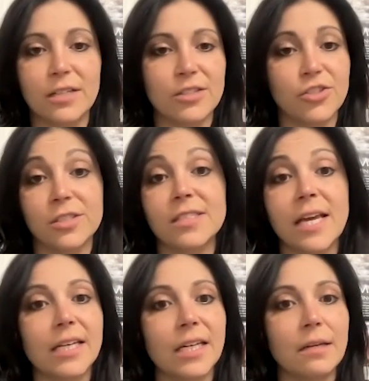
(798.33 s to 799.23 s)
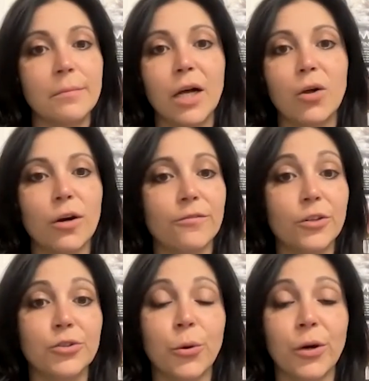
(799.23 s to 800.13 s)
just sending an email, or if you're
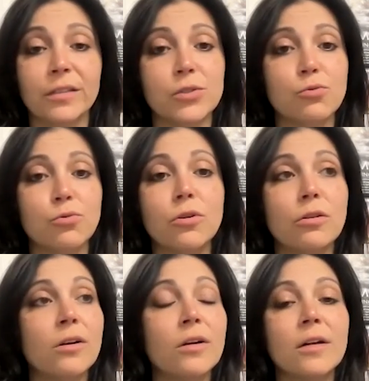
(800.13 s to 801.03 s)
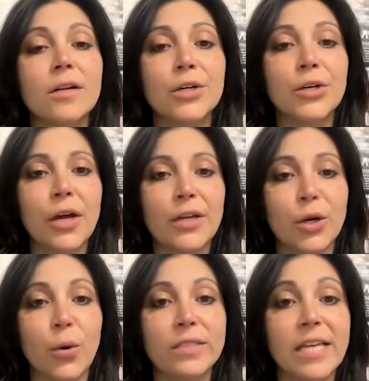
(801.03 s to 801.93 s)
touring the school,
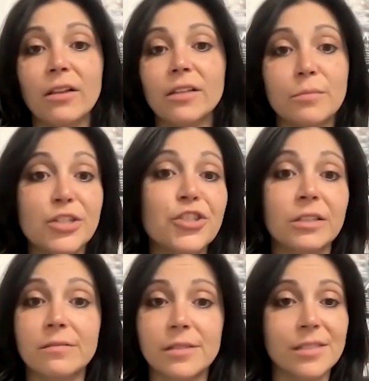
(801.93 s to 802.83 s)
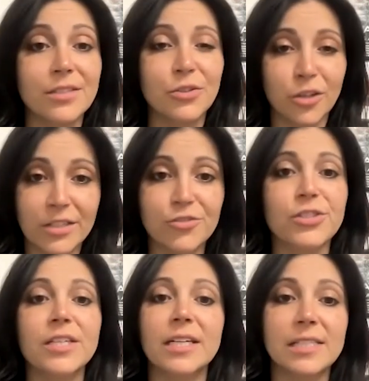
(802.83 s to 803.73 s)
tell admissions you're
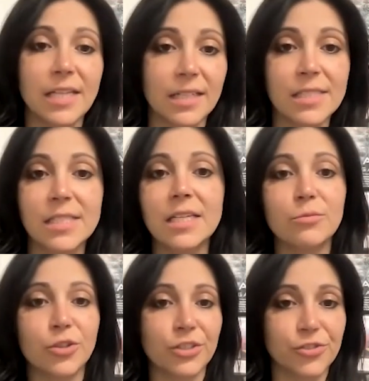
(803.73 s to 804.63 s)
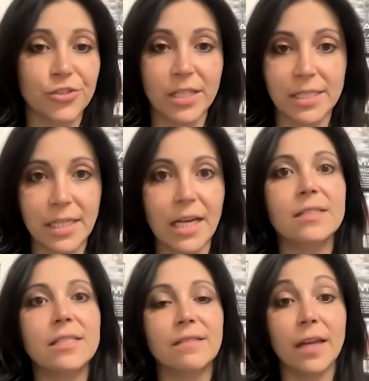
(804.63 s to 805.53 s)
interested in dance team, you're interested in
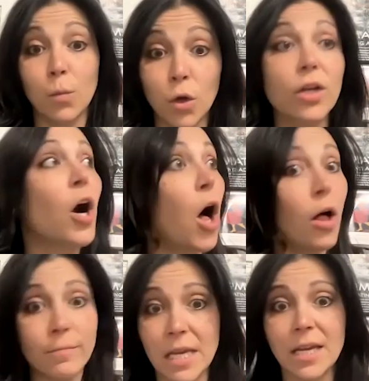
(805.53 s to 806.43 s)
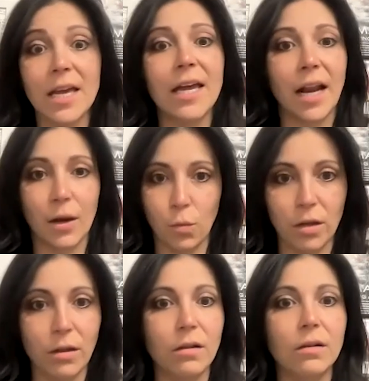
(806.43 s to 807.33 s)
dance, and they will call me and I
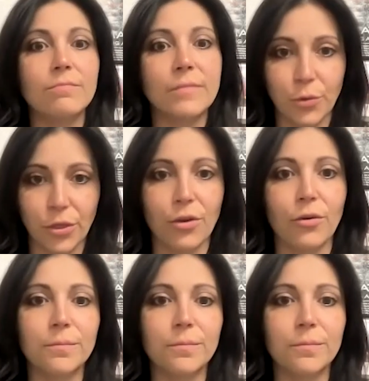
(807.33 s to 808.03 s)
will meet with you.